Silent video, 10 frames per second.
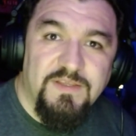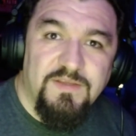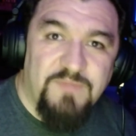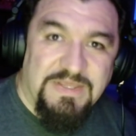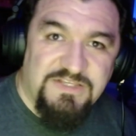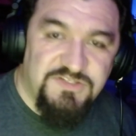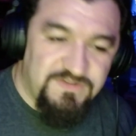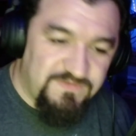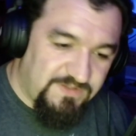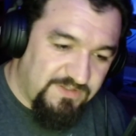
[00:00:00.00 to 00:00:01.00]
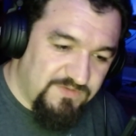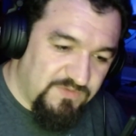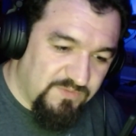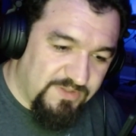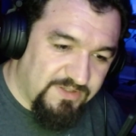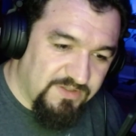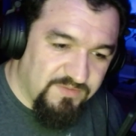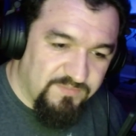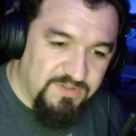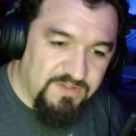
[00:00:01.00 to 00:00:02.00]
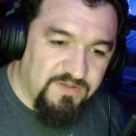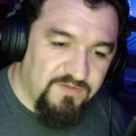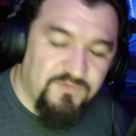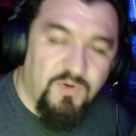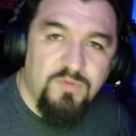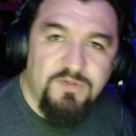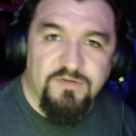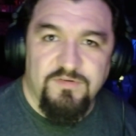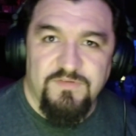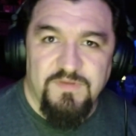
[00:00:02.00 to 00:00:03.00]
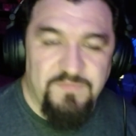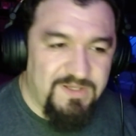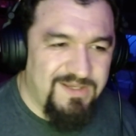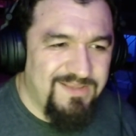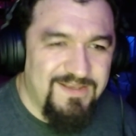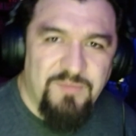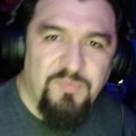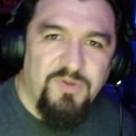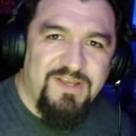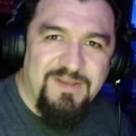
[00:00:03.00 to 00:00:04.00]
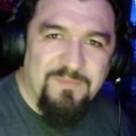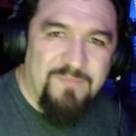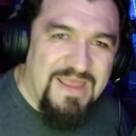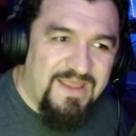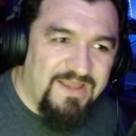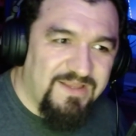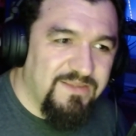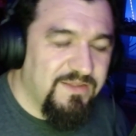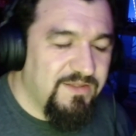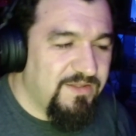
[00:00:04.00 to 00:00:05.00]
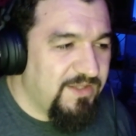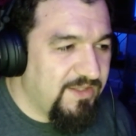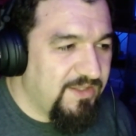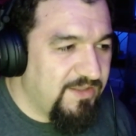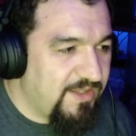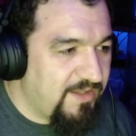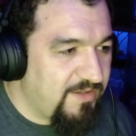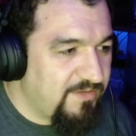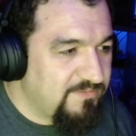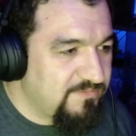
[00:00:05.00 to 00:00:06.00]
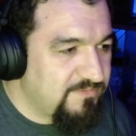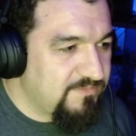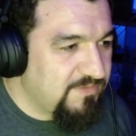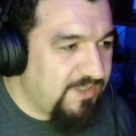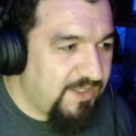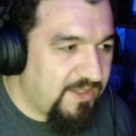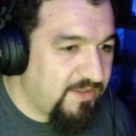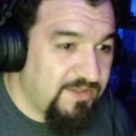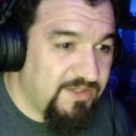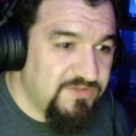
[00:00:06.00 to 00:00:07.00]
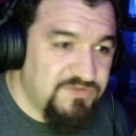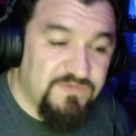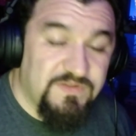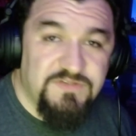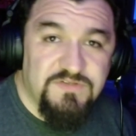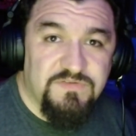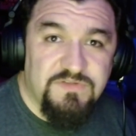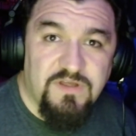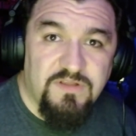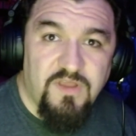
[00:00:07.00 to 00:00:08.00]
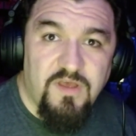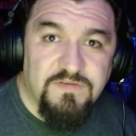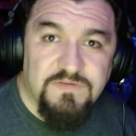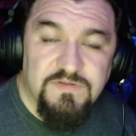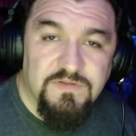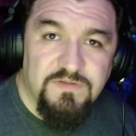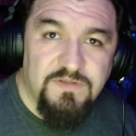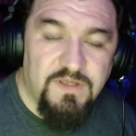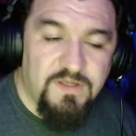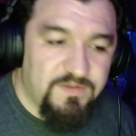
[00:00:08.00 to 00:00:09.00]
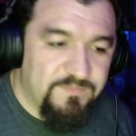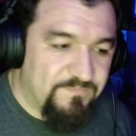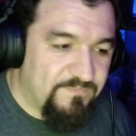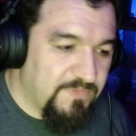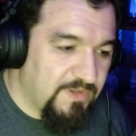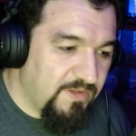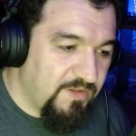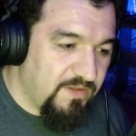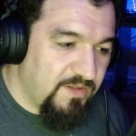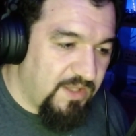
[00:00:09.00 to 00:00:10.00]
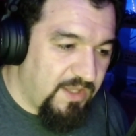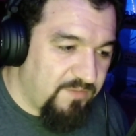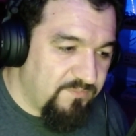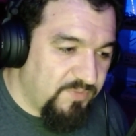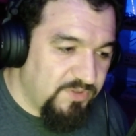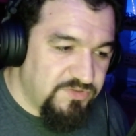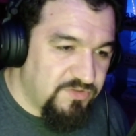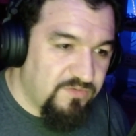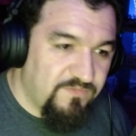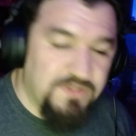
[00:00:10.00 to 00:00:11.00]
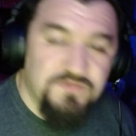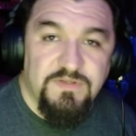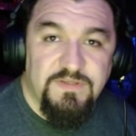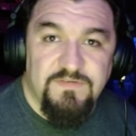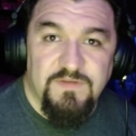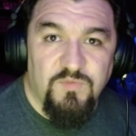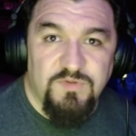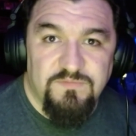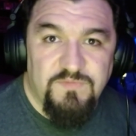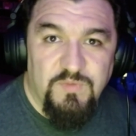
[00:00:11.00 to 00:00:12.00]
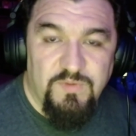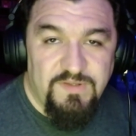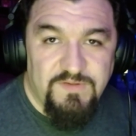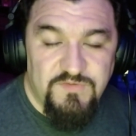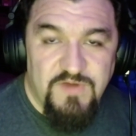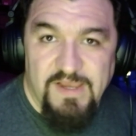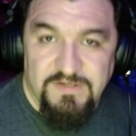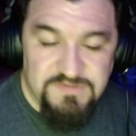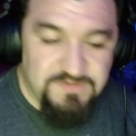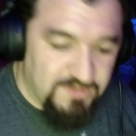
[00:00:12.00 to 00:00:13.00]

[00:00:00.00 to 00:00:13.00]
pages into like a folder or something, and then I put it in a bag, and then yeah, and then it just got lost. Um, I'm pretty sure eventually someone threw it in the trash.